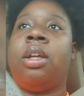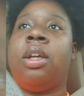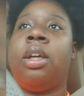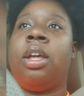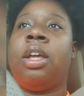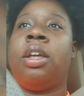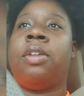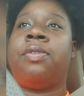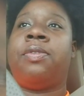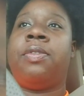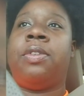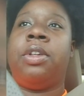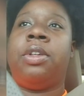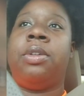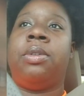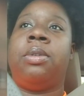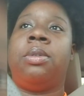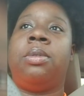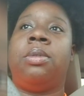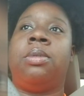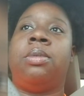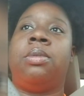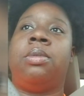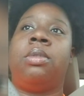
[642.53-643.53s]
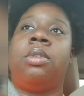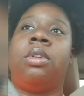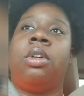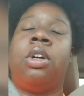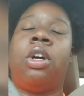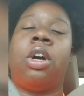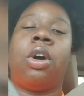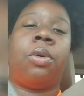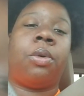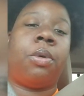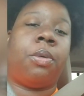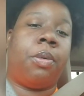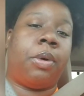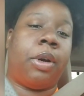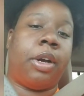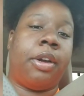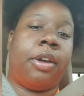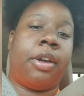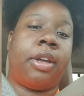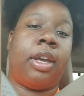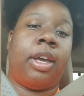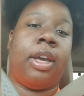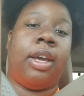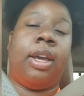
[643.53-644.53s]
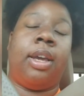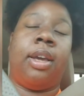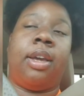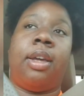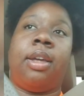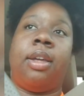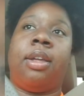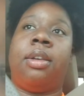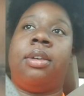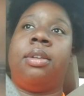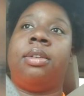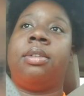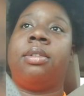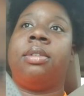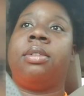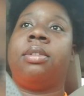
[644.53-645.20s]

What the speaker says: If you go to work and